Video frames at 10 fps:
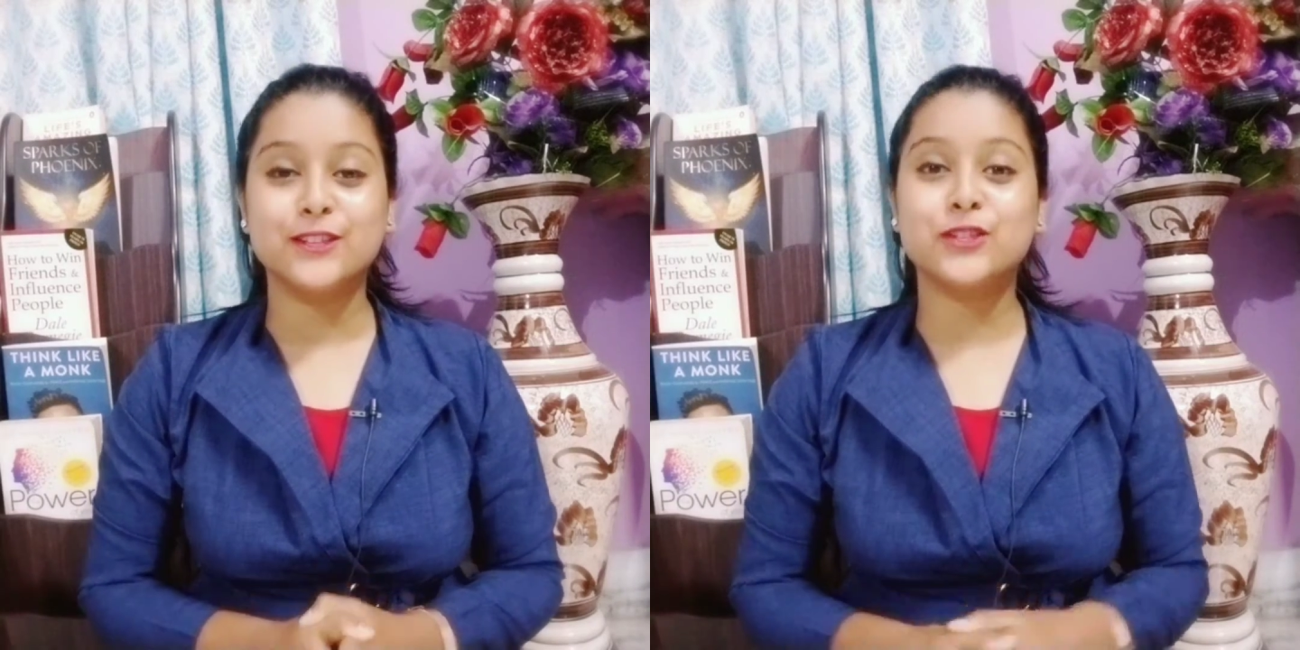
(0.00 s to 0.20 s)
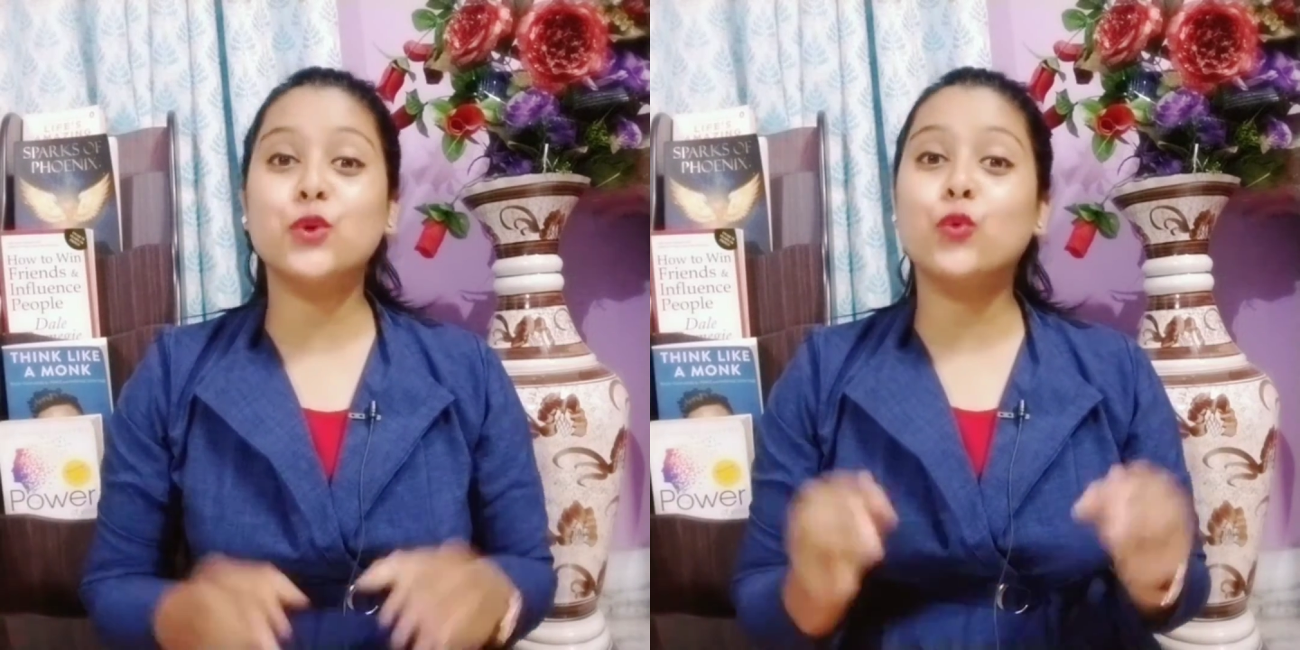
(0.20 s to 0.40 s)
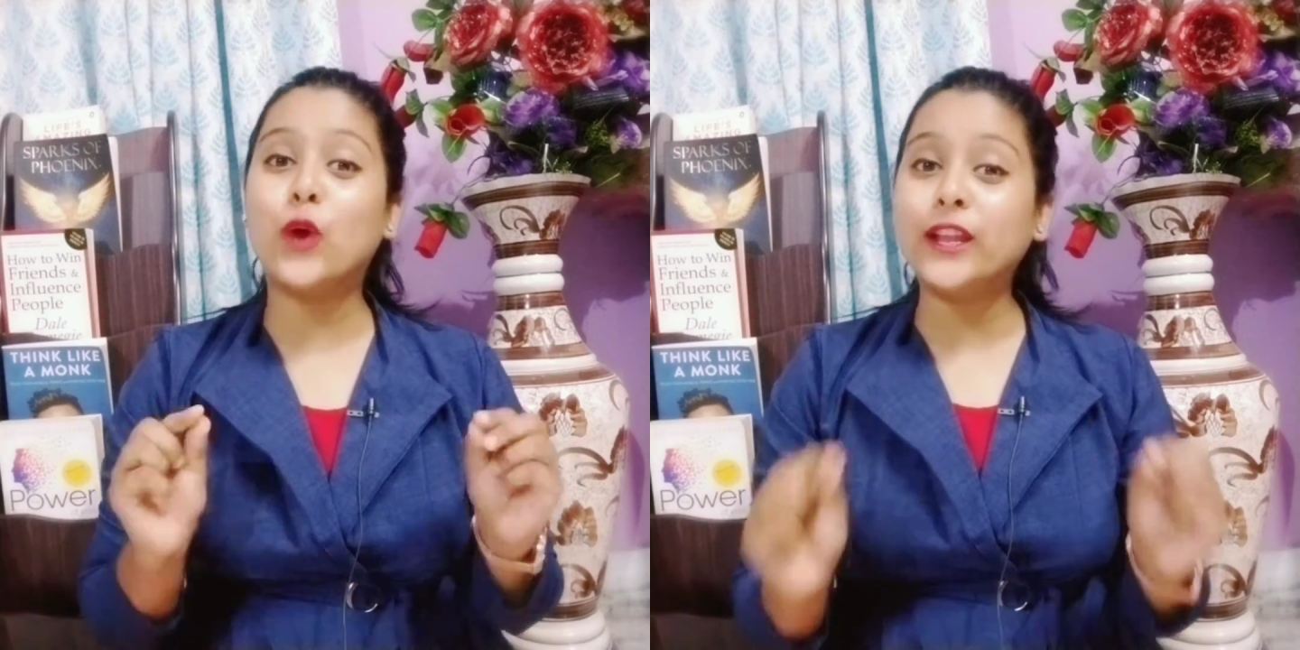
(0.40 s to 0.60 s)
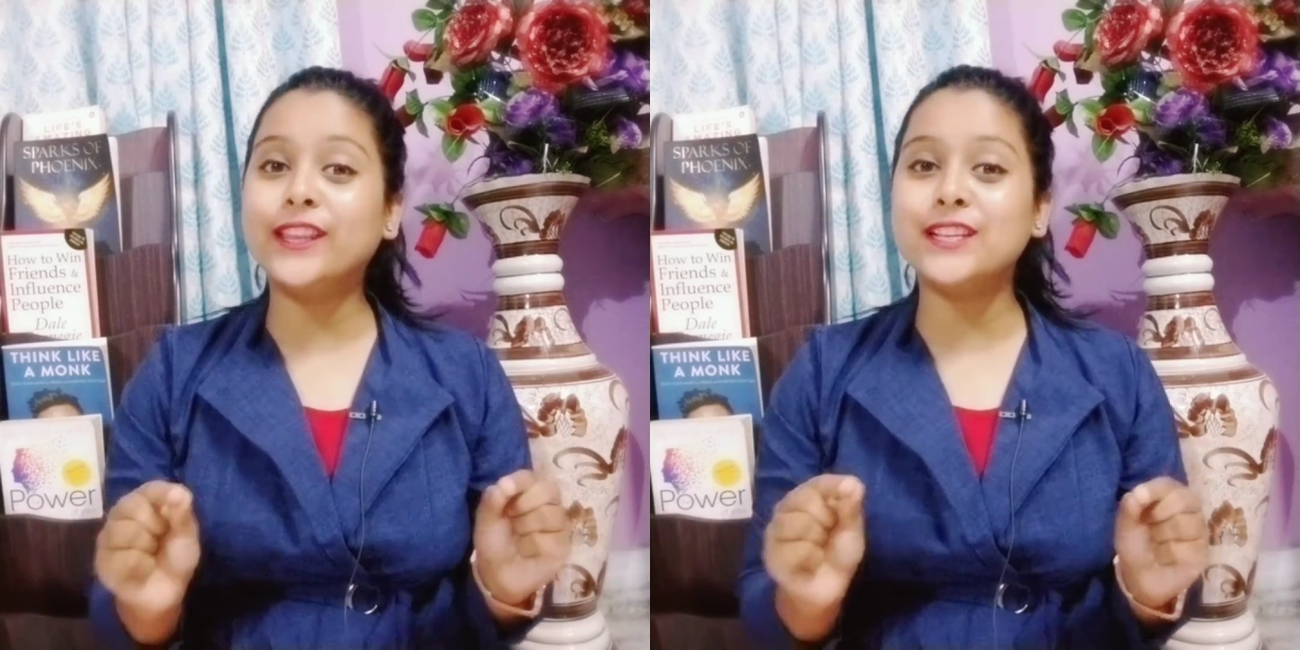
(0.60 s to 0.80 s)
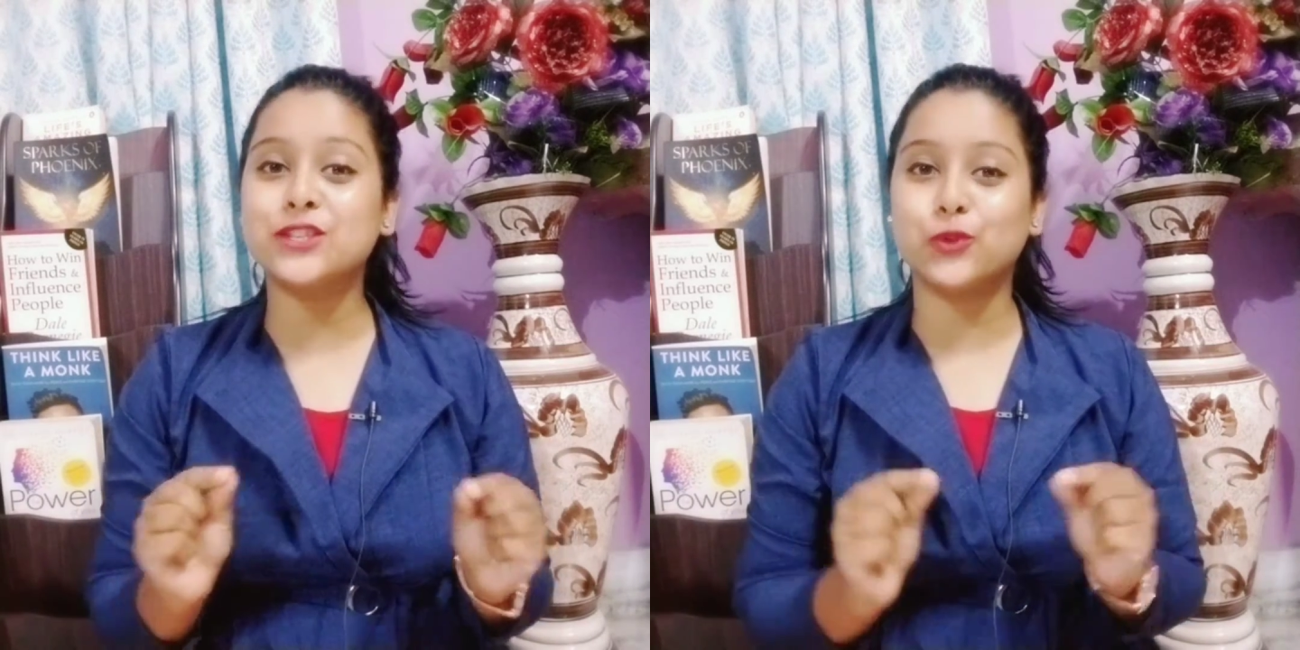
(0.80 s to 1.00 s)
So what
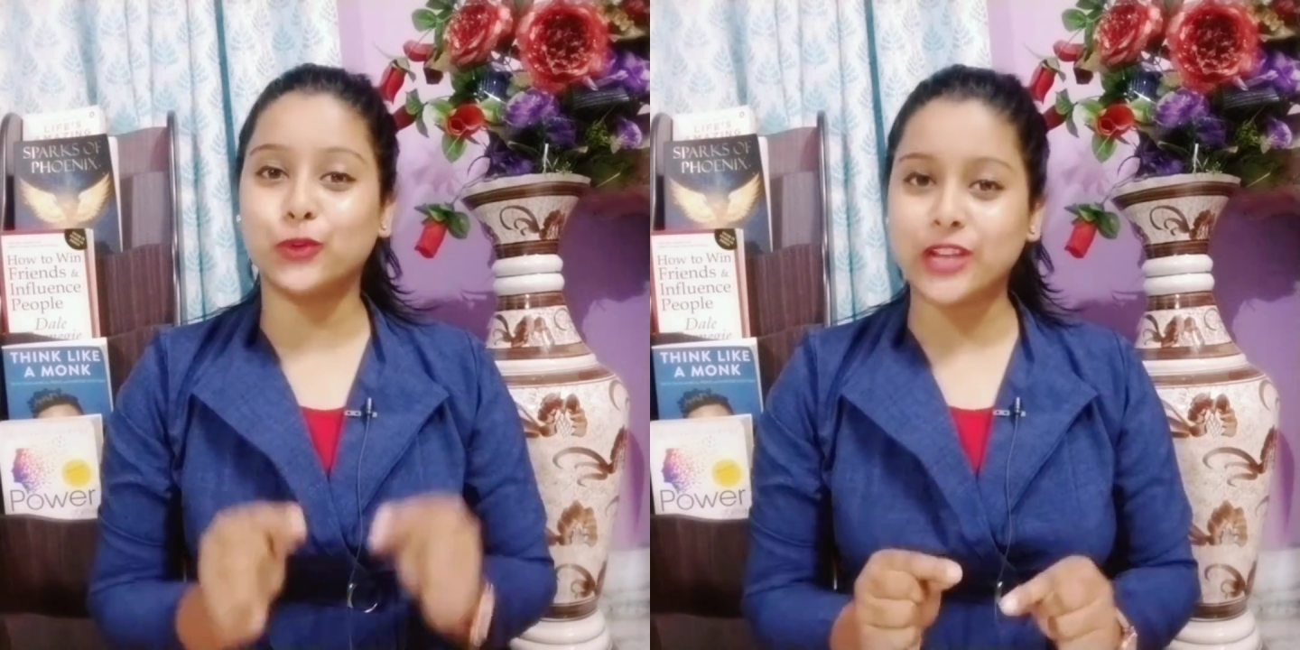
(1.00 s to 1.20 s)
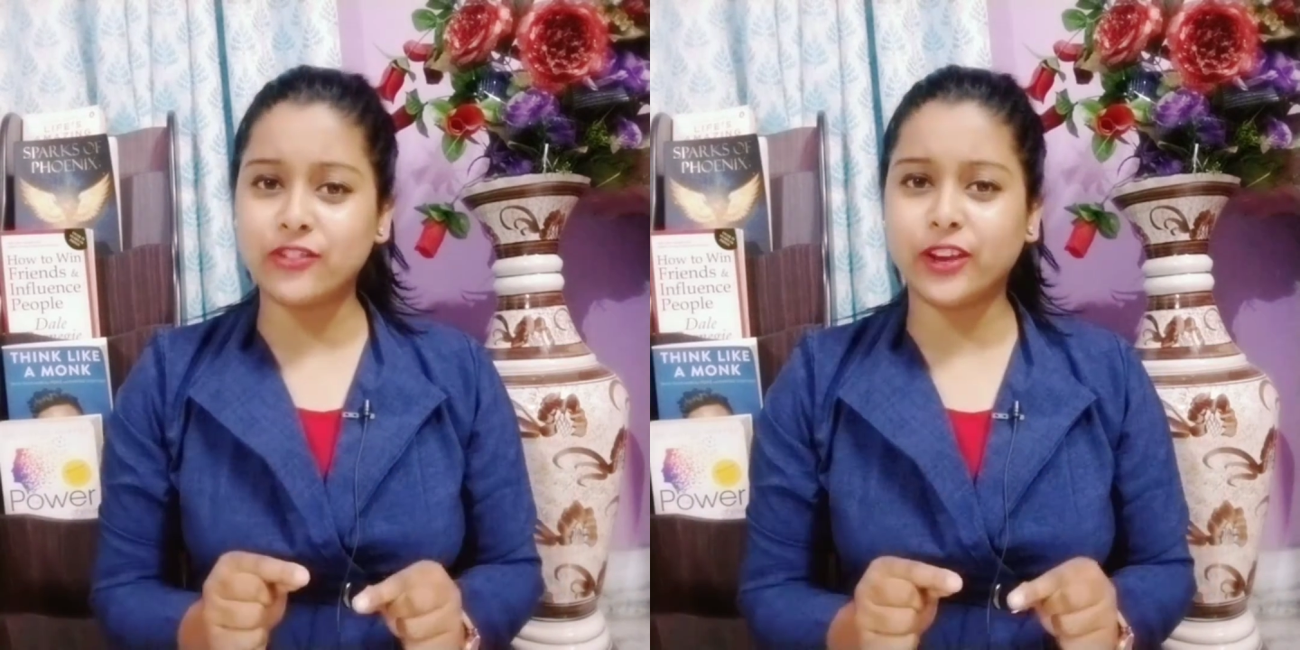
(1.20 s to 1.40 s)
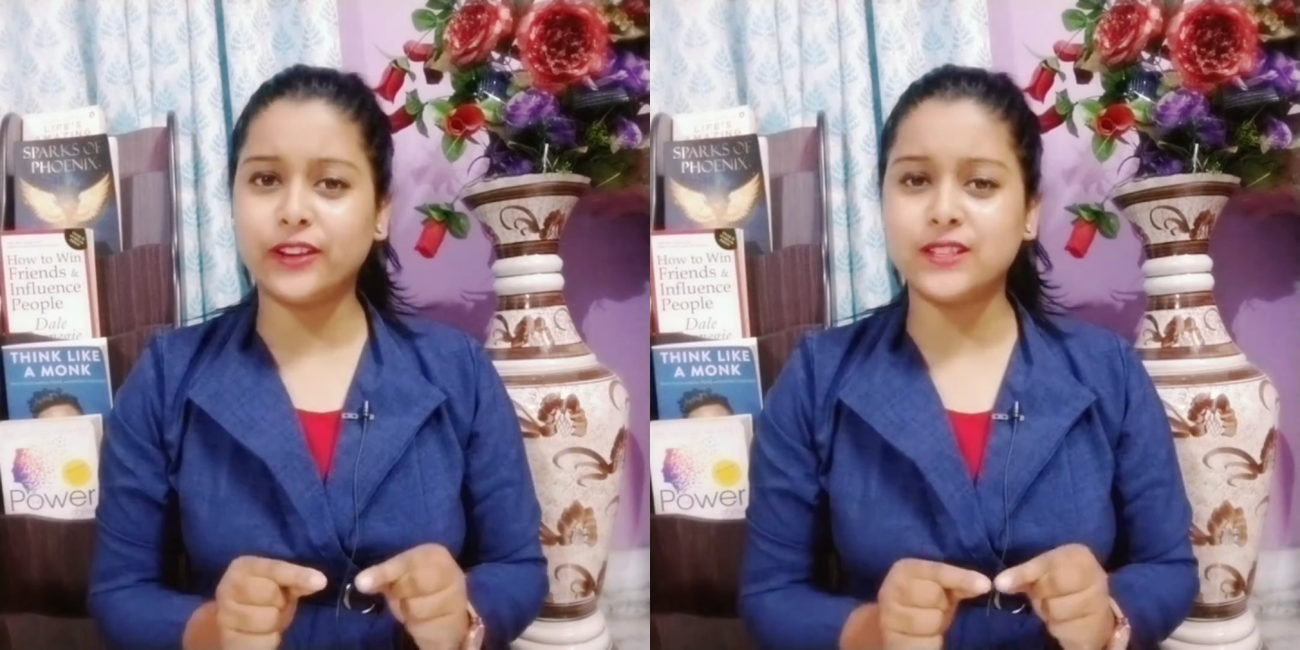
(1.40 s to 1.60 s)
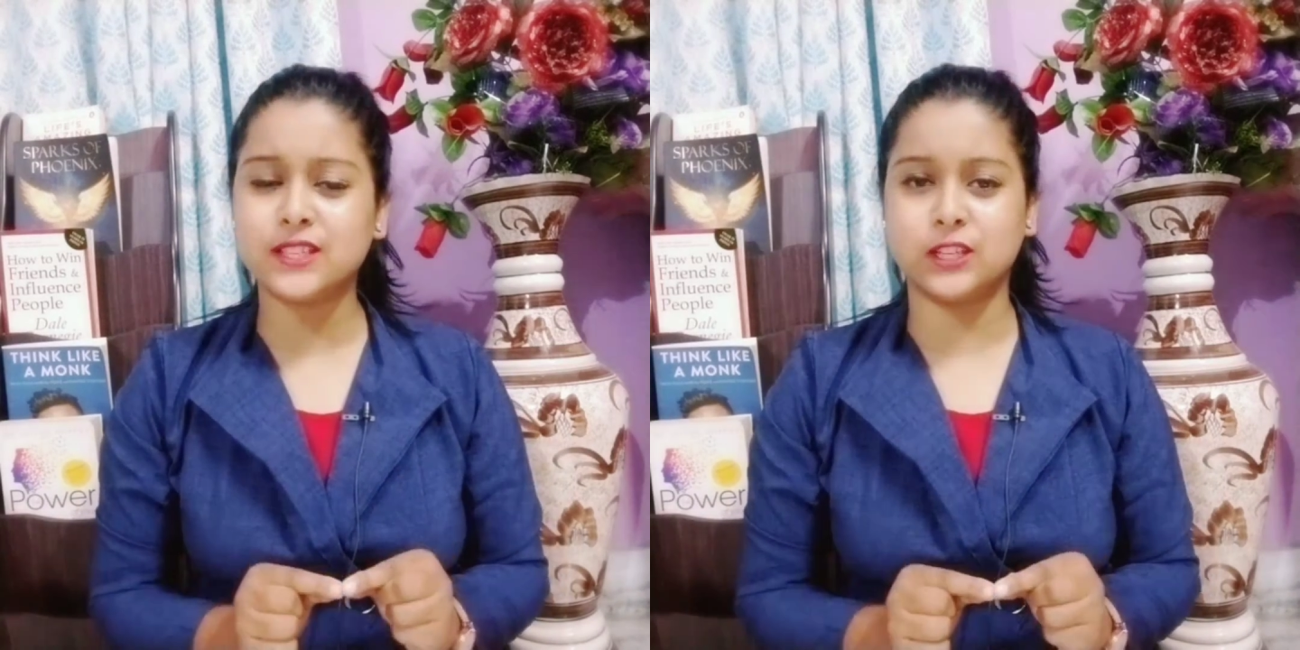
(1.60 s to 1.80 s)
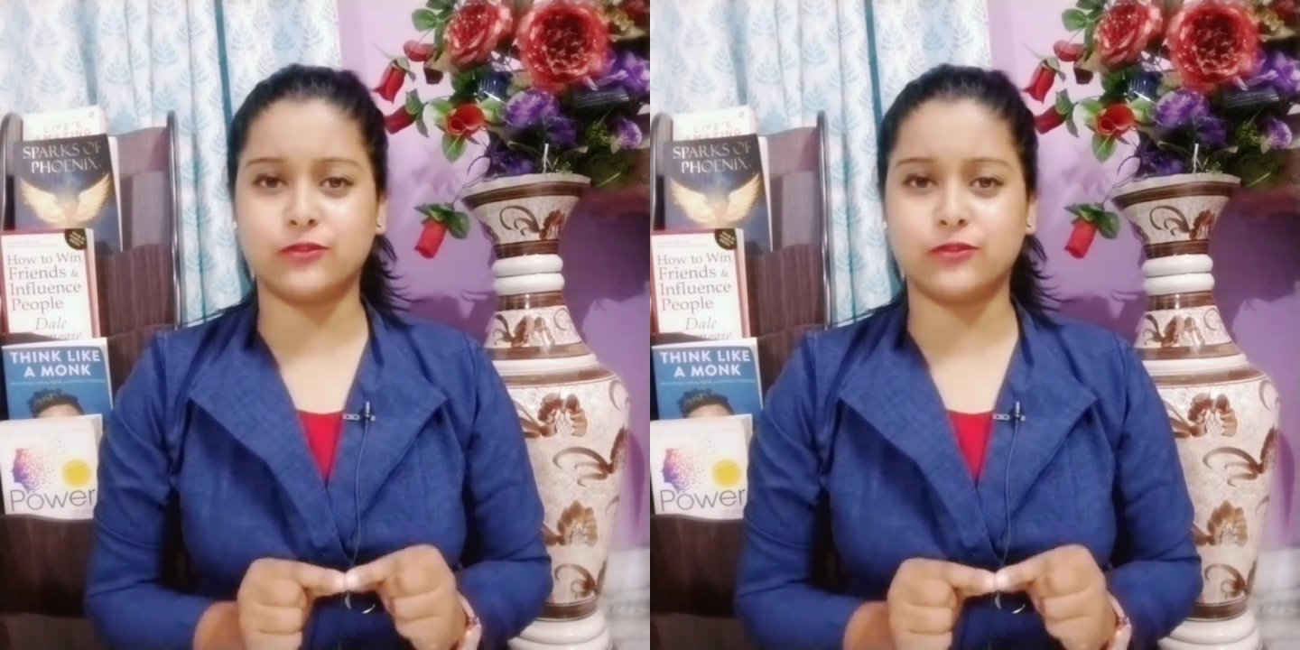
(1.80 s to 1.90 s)
this rotavirus